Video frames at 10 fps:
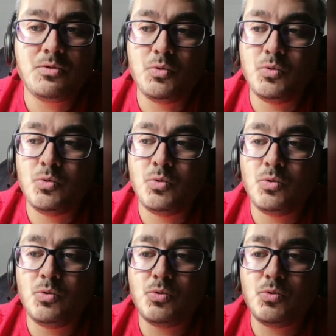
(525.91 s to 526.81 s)

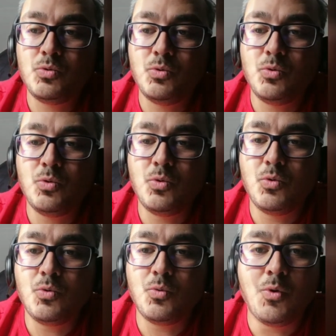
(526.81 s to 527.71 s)
to
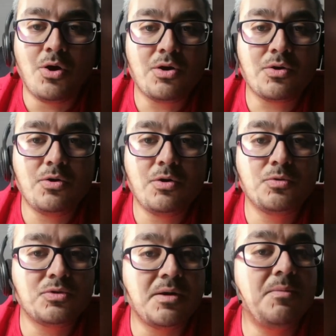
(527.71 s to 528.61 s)
work or
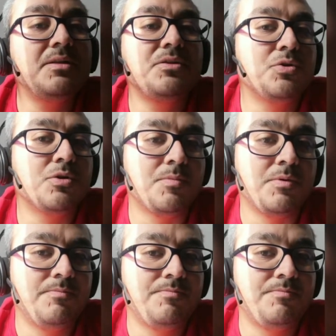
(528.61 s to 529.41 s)
to travel in Europe,